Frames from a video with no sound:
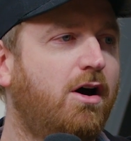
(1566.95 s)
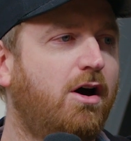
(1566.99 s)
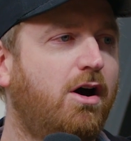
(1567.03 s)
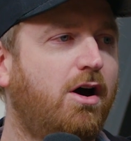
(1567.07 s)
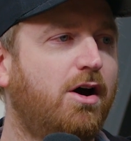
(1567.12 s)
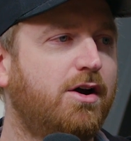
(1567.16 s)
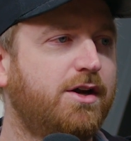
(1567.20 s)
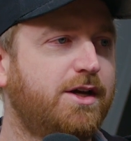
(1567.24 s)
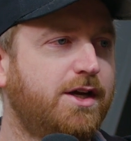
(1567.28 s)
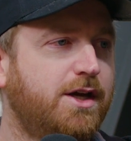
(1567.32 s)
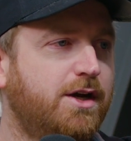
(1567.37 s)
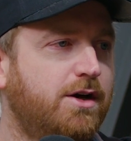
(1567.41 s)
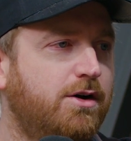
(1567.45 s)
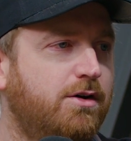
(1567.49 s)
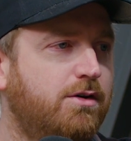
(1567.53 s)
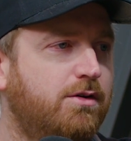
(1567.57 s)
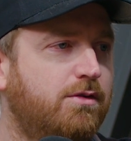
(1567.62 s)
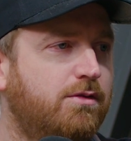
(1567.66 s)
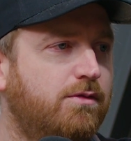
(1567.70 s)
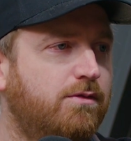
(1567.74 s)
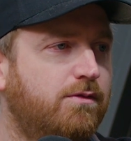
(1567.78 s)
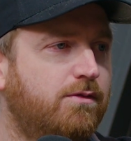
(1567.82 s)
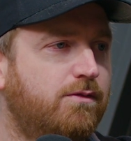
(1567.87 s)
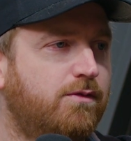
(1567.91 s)

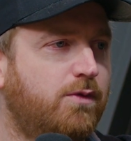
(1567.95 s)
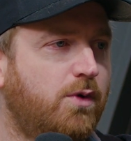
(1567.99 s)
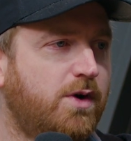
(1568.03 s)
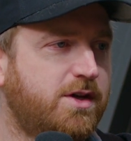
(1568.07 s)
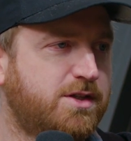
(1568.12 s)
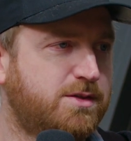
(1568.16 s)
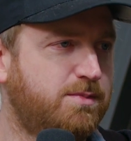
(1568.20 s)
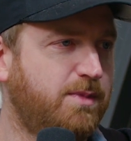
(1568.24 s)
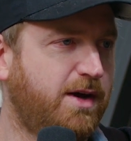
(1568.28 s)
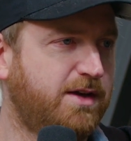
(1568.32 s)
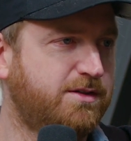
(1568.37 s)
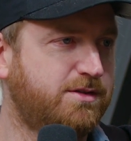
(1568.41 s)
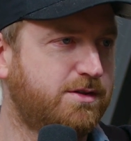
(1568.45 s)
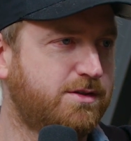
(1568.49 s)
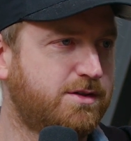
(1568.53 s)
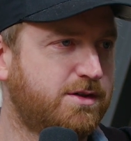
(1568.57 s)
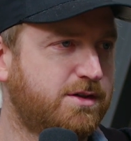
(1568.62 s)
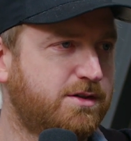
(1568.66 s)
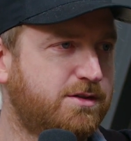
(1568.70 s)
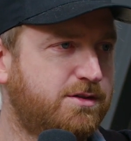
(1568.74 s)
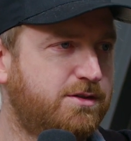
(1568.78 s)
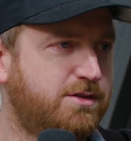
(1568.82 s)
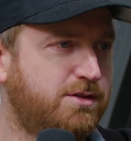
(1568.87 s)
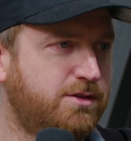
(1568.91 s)
audio voice
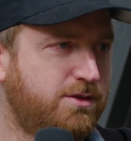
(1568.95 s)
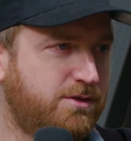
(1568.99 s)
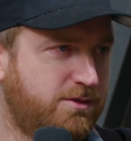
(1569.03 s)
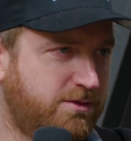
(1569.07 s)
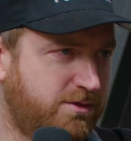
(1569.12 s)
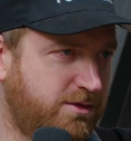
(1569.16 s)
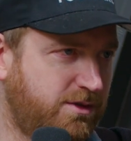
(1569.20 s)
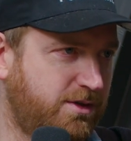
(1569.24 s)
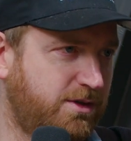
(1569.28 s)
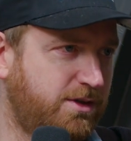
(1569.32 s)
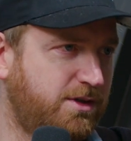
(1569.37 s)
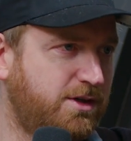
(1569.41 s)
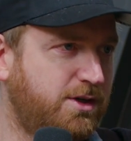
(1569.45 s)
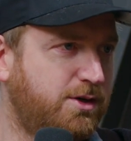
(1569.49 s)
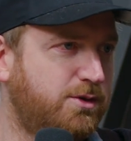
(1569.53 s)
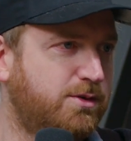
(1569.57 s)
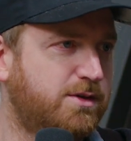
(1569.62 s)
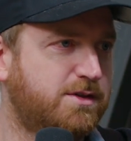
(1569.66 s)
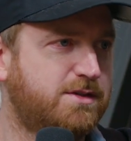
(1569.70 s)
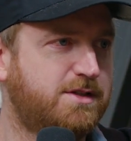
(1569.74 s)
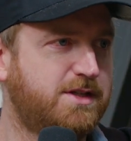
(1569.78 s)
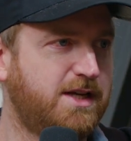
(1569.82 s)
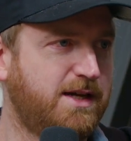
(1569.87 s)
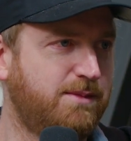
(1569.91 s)
messages to you
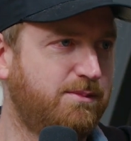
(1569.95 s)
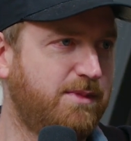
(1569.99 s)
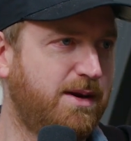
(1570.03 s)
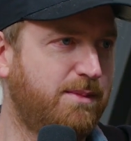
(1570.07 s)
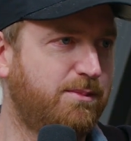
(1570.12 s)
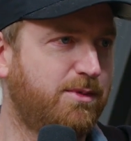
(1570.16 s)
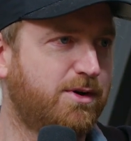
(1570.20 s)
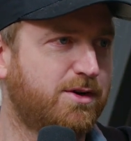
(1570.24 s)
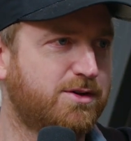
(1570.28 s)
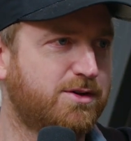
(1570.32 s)
as team members.